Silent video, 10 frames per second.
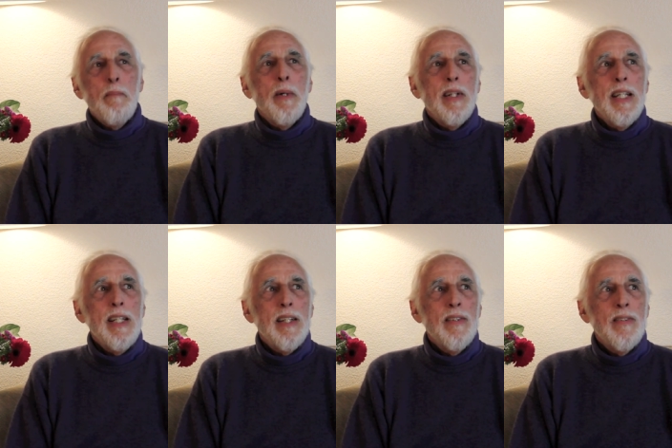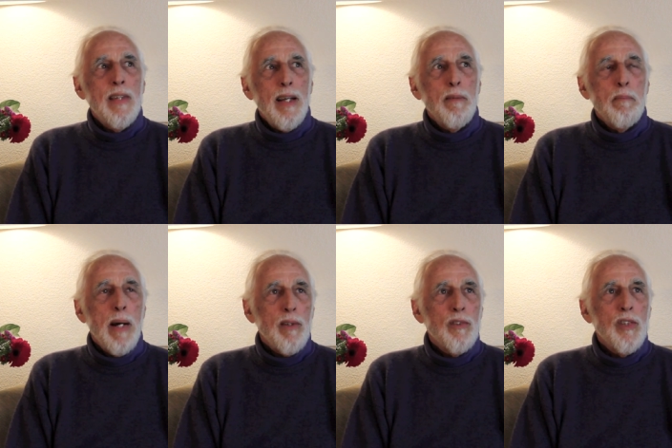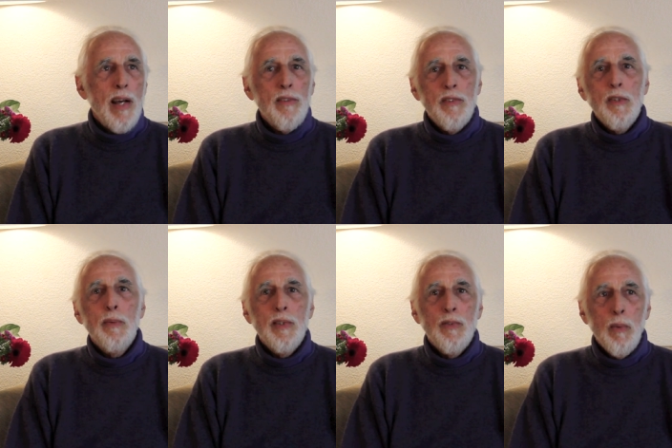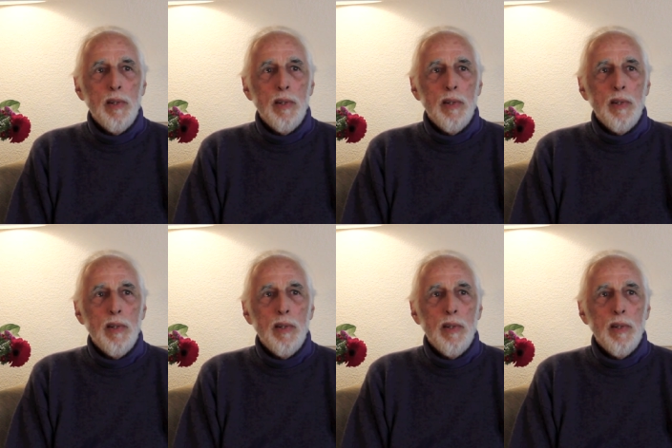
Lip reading: but he had said Mount Shasta was